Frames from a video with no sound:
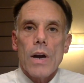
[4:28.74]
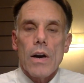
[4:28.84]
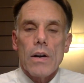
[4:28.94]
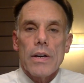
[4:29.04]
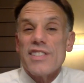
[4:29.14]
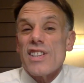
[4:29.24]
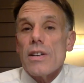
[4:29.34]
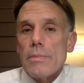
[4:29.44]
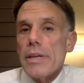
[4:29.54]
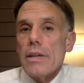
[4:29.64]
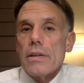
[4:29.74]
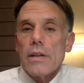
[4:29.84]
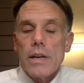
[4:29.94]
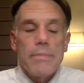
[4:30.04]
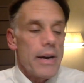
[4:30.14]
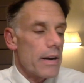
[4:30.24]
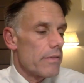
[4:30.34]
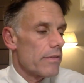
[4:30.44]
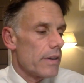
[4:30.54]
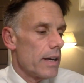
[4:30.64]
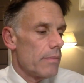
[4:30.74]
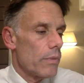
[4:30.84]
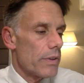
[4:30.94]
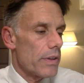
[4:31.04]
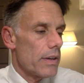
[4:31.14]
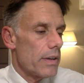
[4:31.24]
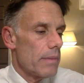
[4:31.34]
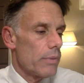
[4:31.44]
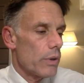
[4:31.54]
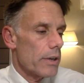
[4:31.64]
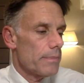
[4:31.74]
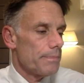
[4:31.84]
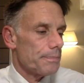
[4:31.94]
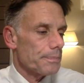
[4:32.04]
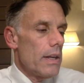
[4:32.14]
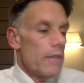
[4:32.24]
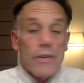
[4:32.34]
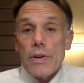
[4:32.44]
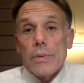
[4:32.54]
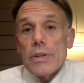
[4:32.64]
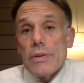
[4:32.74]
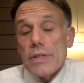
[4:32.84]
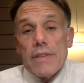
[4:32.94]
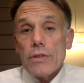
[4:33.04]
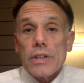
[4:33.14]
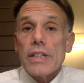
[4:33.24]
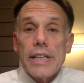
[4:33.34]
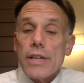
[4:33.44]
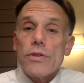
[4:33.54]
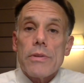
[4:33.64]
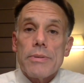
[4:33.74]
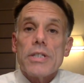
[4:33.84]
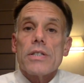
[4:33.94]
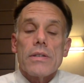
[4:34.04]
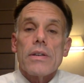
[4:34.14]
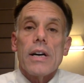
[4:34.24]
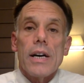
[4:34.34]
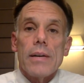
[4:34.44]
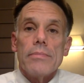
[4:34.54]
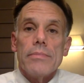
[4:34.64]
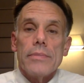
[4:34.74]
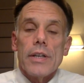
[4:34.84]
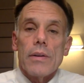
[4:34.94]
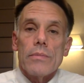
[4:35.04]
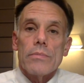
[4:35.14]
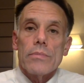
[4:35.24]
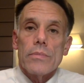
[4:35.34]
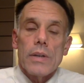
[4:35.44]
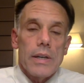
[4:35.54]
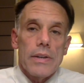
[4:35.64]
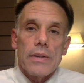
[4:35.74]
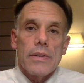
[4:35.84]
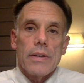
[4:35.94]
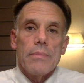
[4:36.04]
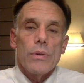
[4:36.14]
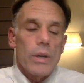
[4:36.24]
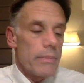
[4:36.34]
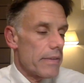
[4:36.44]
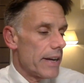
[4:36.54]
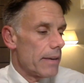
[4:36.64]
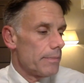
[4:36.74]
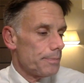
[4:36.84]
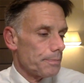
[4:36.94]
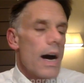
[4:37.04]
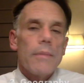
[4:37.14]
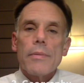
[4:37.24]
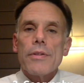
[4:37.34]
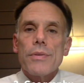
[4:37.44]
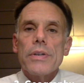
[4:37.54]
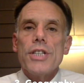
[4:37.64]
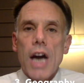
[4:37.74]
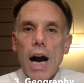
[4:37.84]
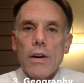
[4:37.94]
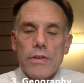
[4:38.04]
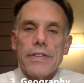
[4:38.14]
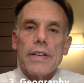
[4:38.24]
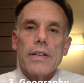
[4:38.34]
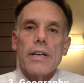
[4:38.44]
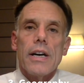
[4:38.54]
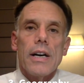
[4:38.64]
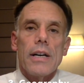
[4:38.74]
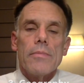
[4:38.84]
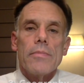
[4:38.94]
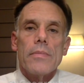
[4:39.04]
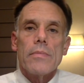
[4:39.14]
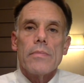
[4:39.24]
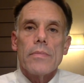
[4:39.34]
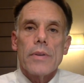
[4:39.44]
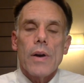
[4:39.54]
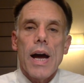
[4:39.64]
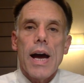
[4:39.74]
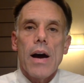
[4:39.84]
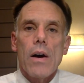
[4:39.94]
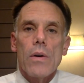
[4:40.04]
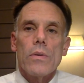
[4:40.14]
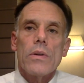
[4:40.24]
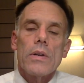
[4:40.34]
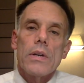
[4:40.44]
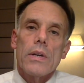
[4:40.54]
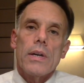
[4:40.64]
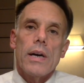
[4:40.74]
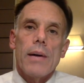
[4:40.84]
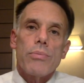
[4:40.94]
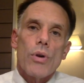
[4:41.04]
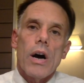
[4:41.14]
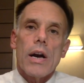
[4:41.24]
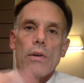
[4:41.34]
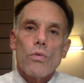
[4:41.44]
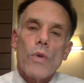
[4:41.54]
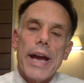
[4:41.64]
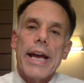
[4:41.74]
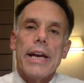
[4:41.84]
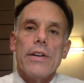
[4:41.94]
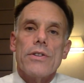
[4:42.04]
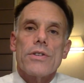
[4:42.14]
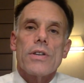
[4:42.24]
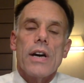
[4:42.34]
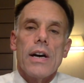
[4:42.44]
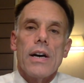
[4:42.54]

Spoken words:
are considered to be competitive with the employer. Very frequently, you just have to look at the nature of the position the employee might have had. Number three, geography. How broad a range